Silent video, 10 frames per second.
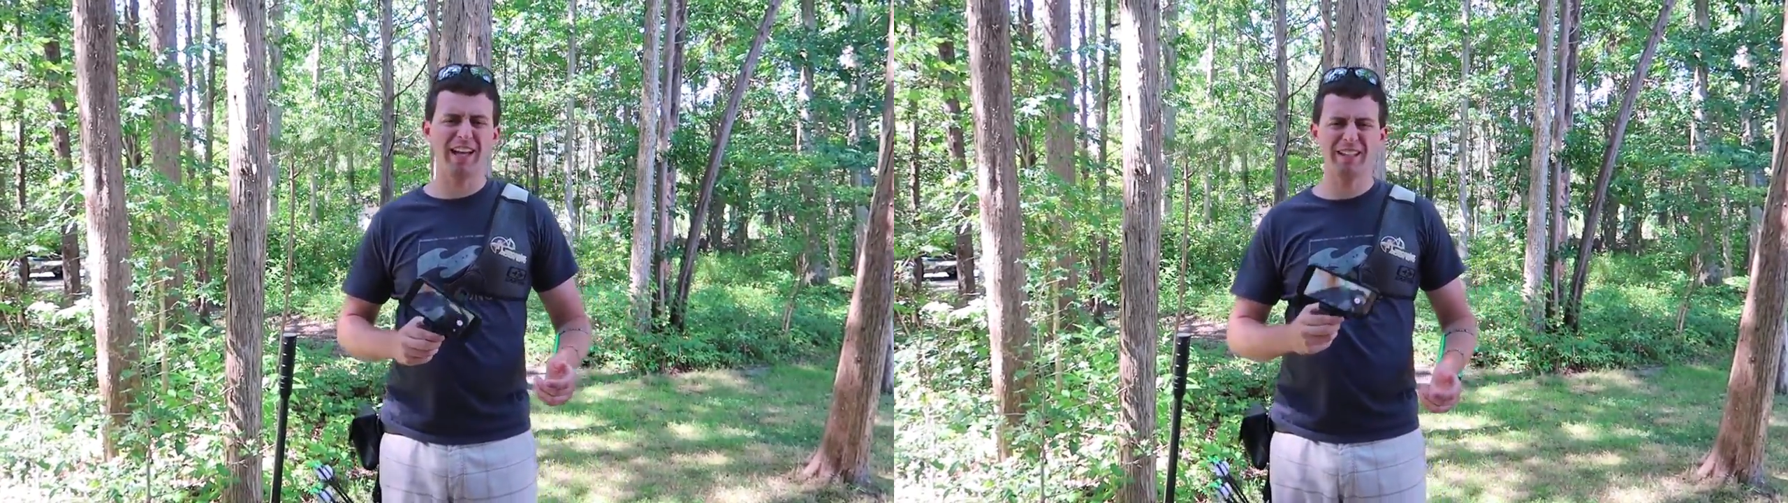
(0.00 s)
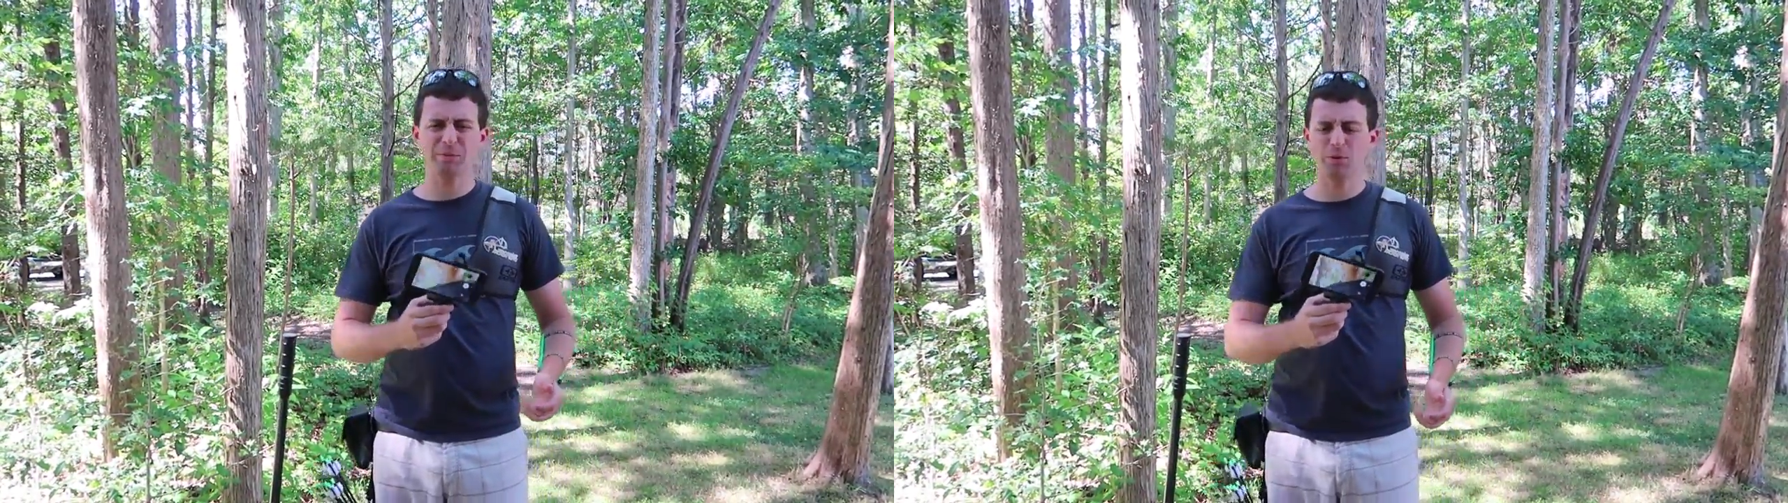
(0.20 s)

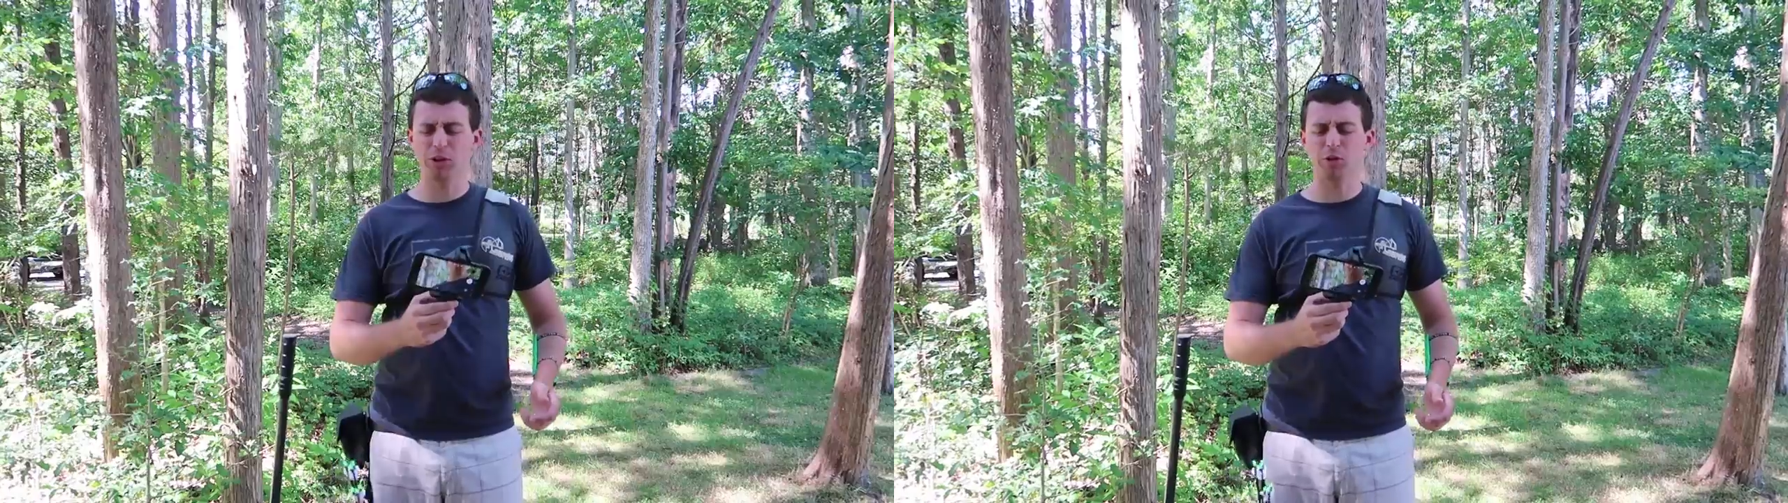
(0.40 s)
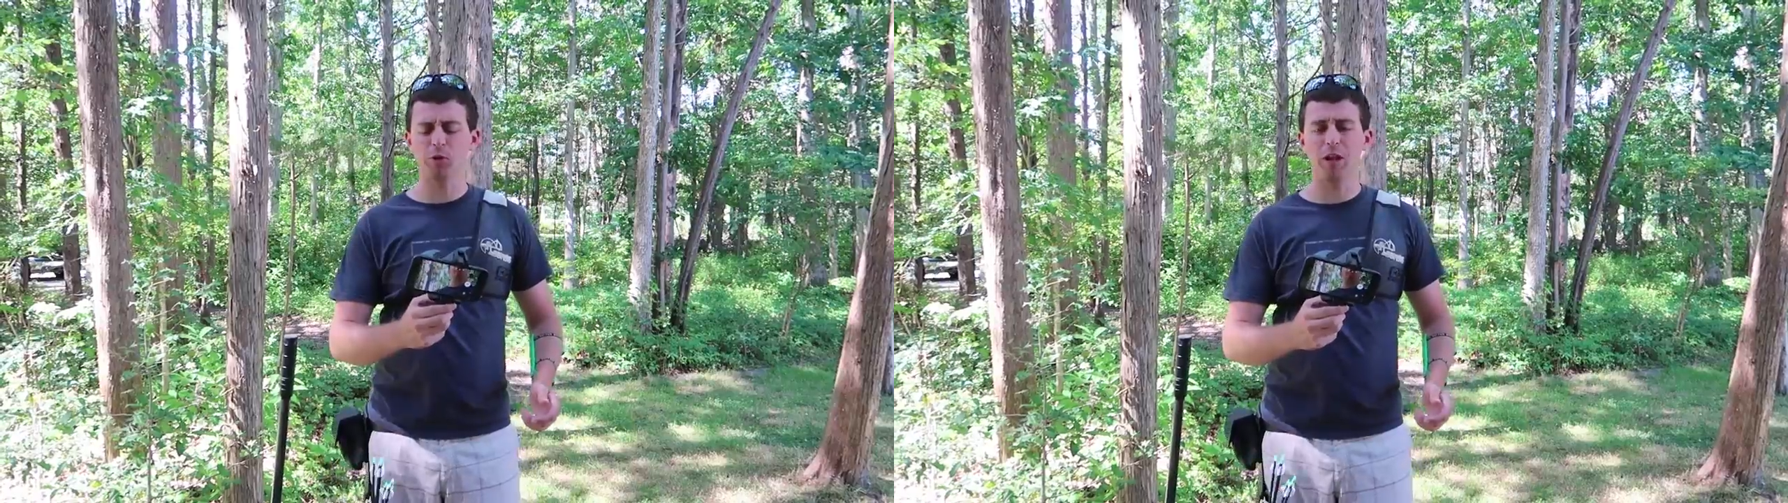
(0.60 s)
It has some
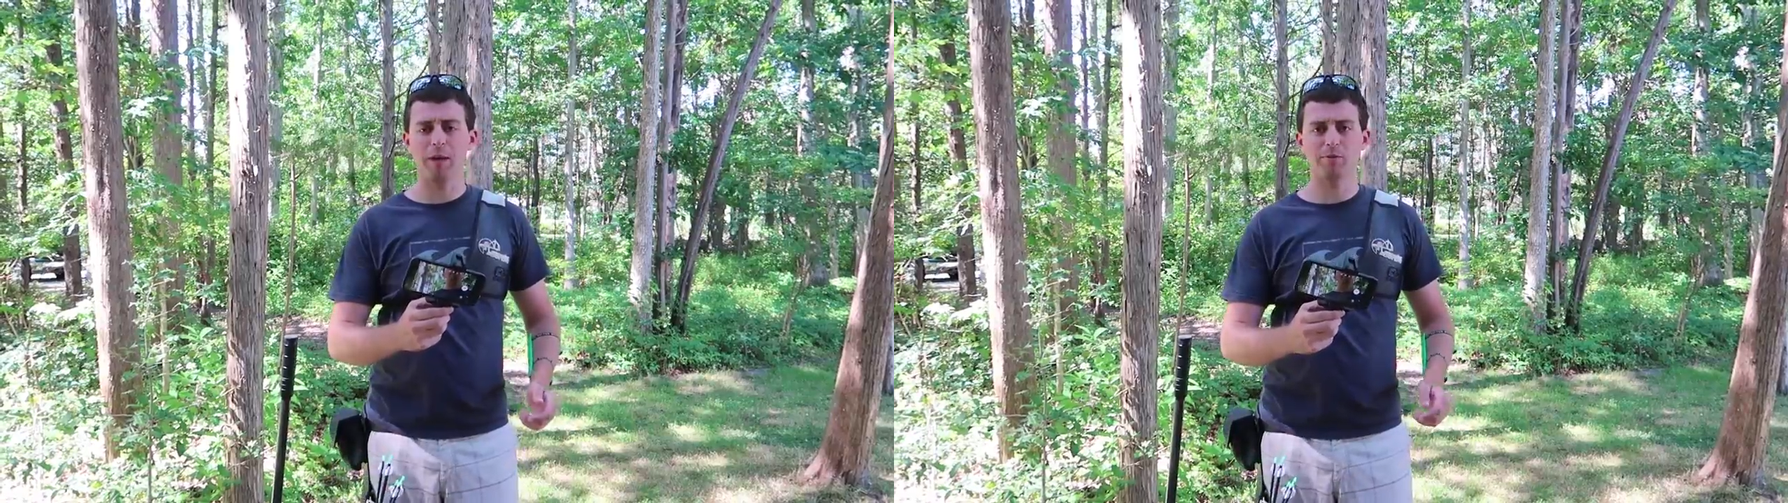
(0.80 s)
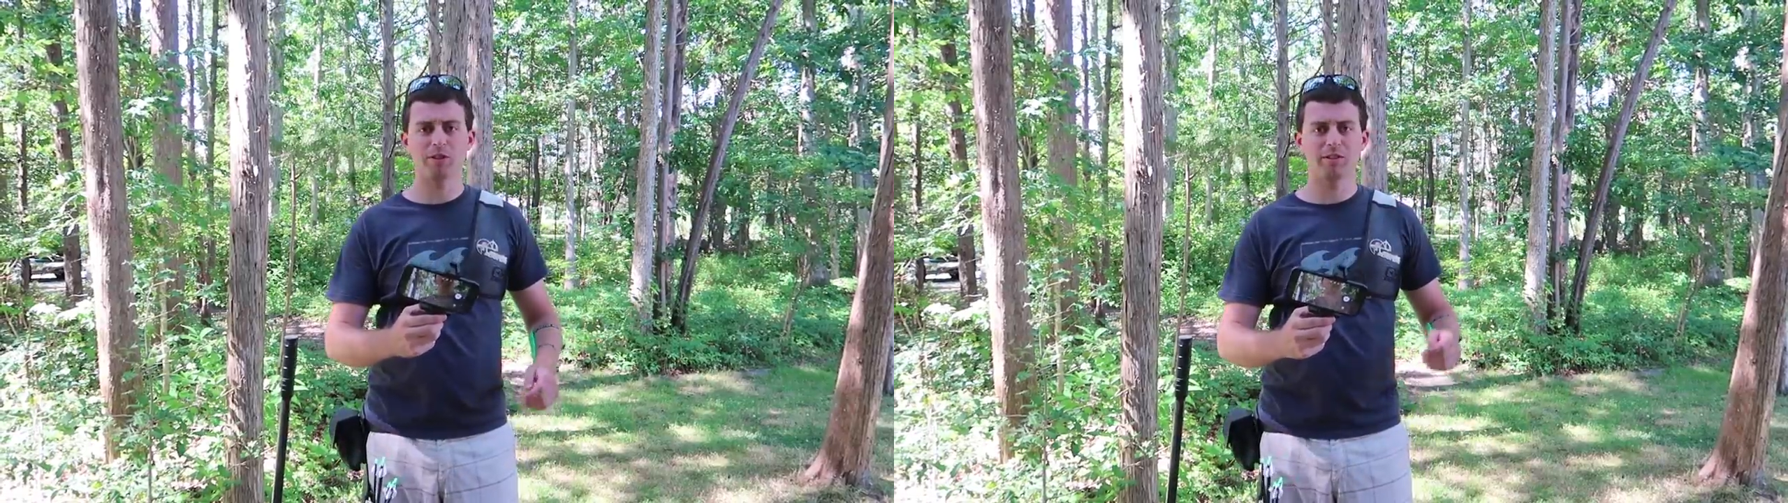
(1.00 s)
really cool
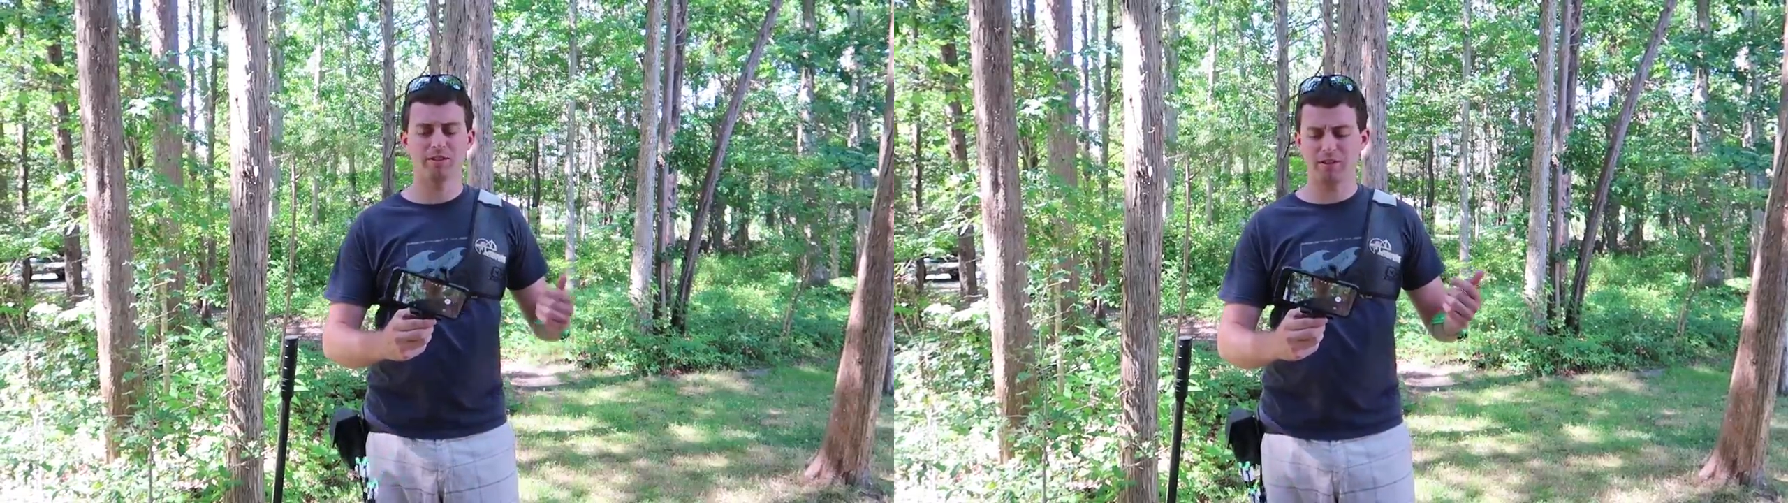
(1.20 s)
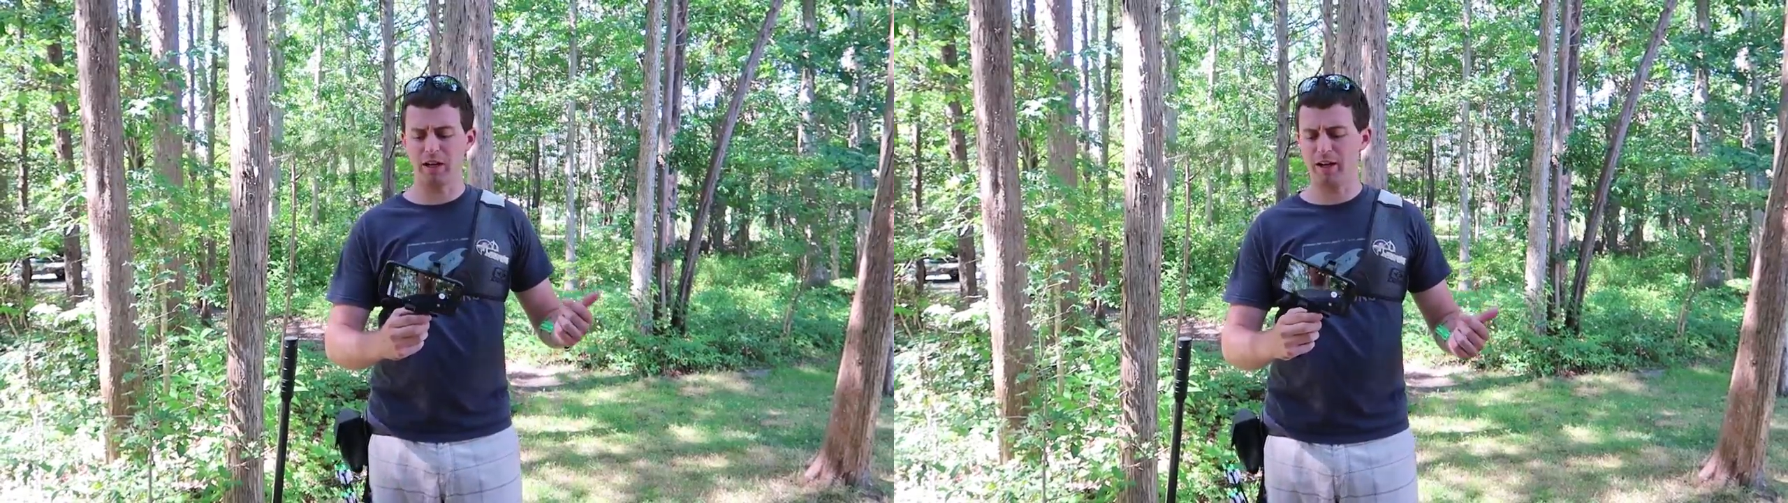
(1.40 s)
options.